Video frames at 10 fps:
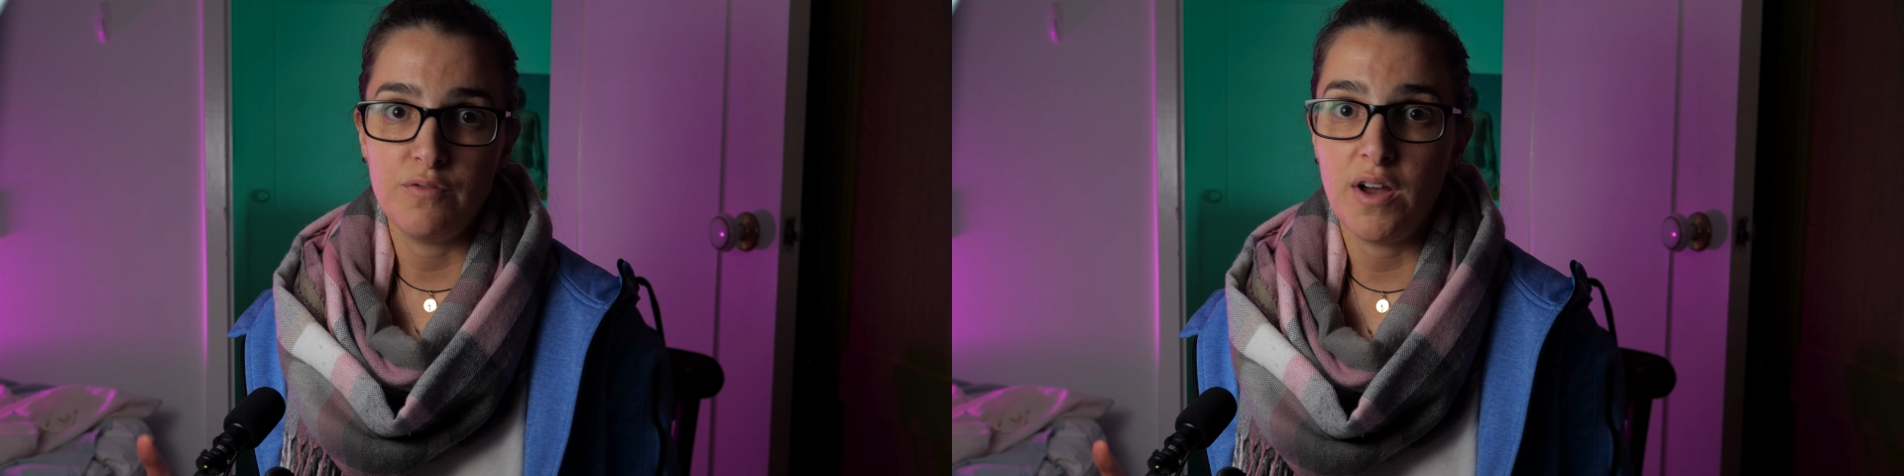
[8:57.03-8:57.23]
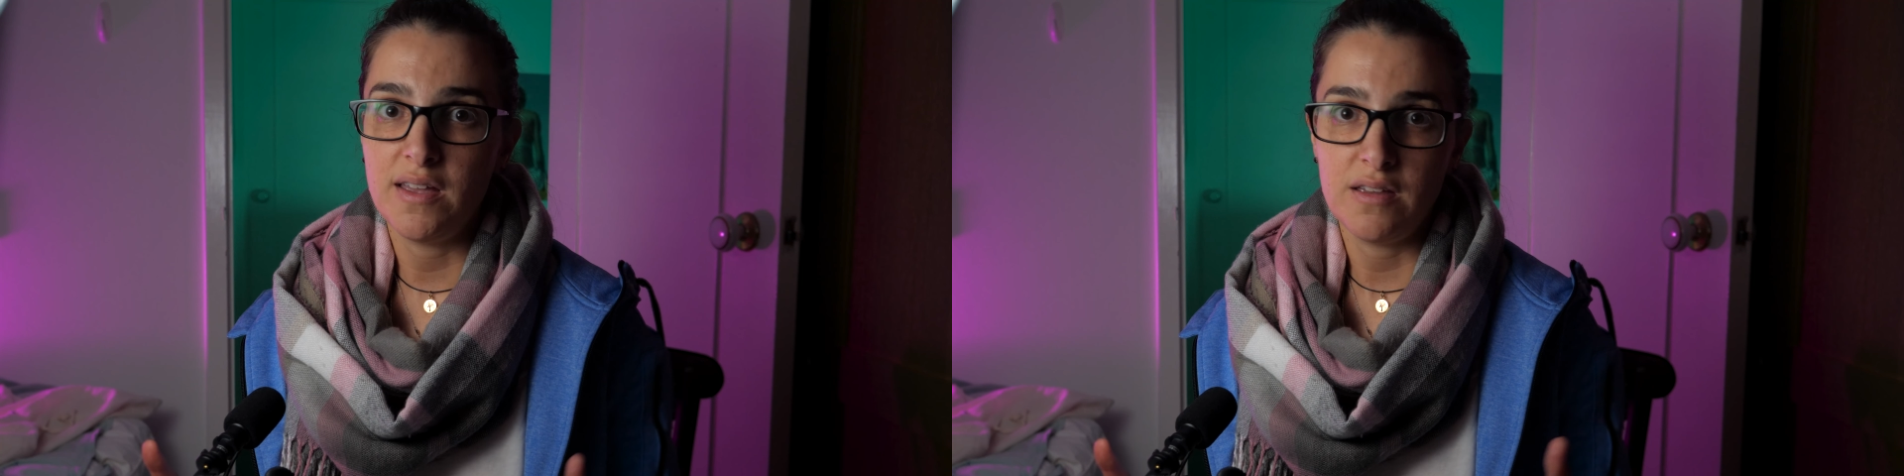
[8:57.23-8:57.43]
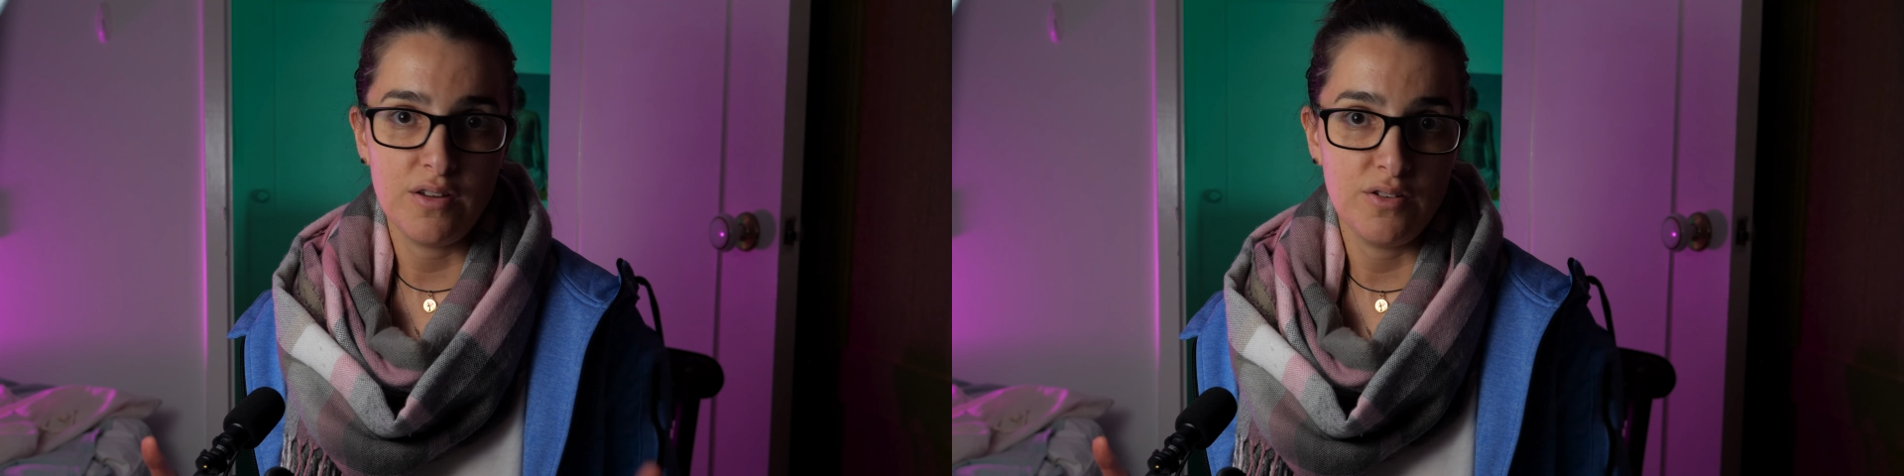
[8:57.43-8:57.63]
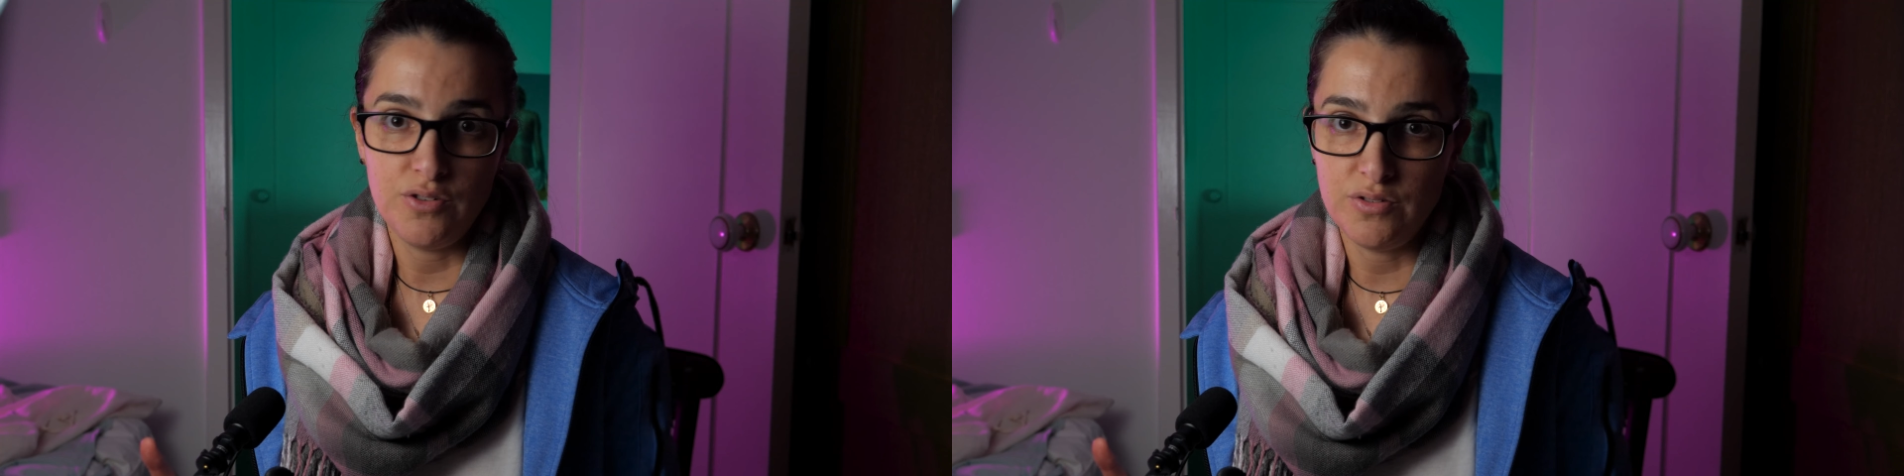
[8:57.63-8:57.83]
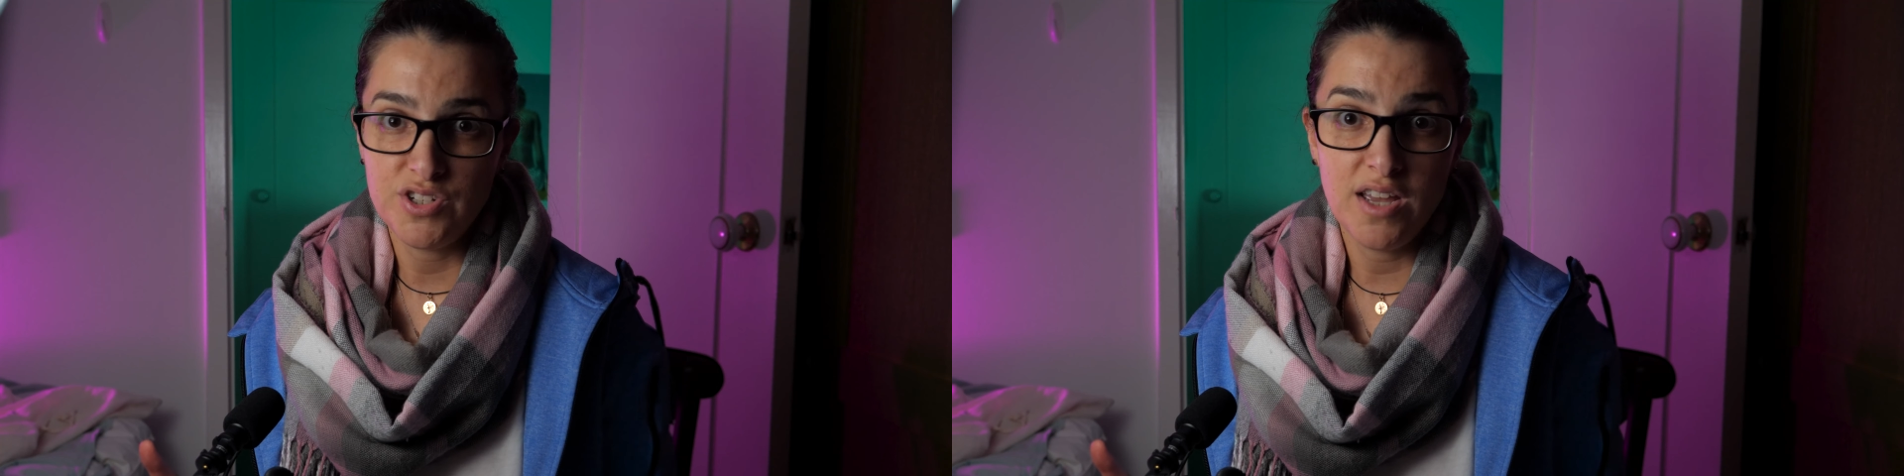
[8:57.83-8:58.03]
via a
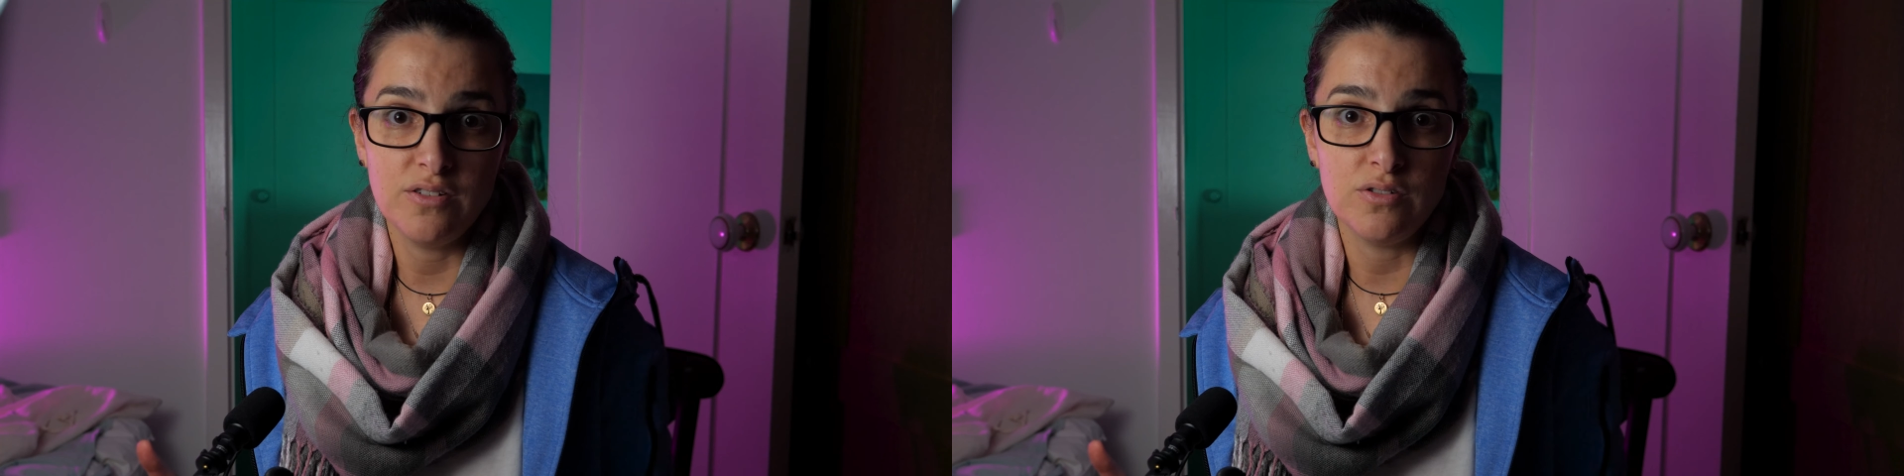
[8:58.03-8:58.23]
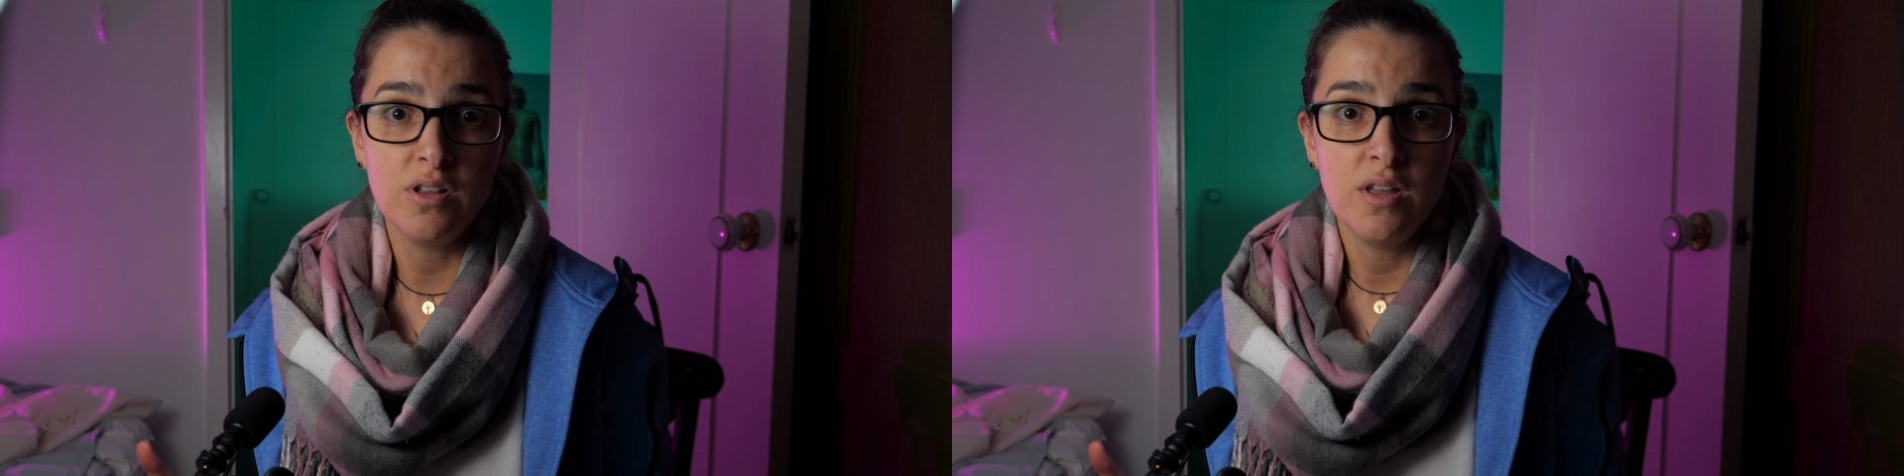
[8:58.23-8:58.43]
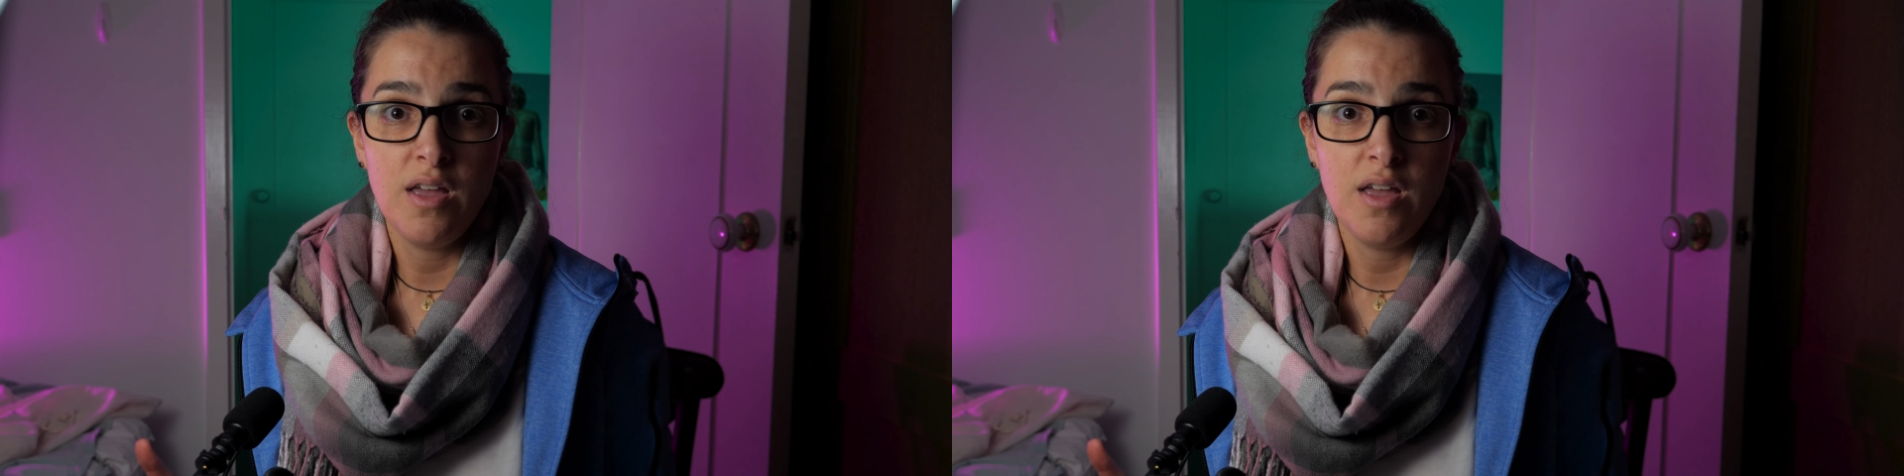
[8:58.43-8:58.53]
new channel.